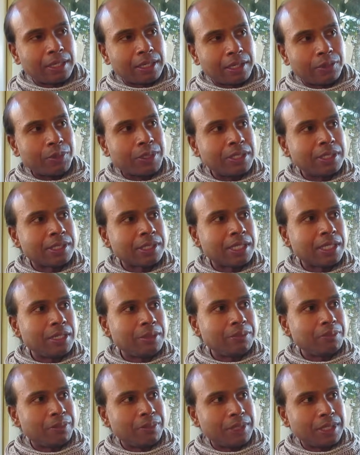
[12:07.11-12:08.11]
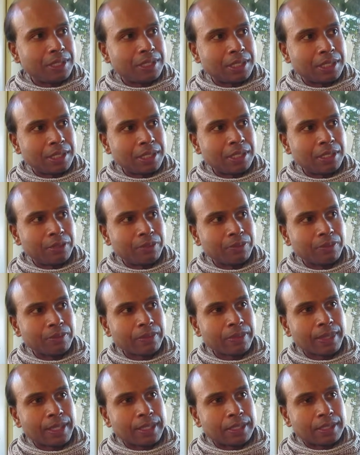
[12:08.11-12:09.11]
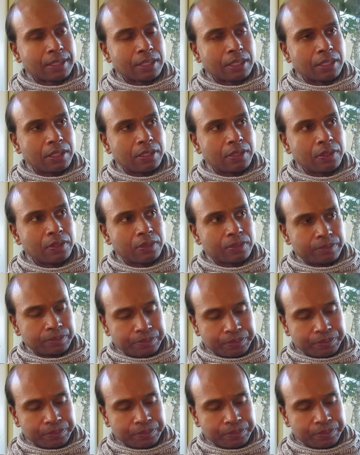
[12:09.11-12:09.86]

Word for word: I went to sleep. You see, so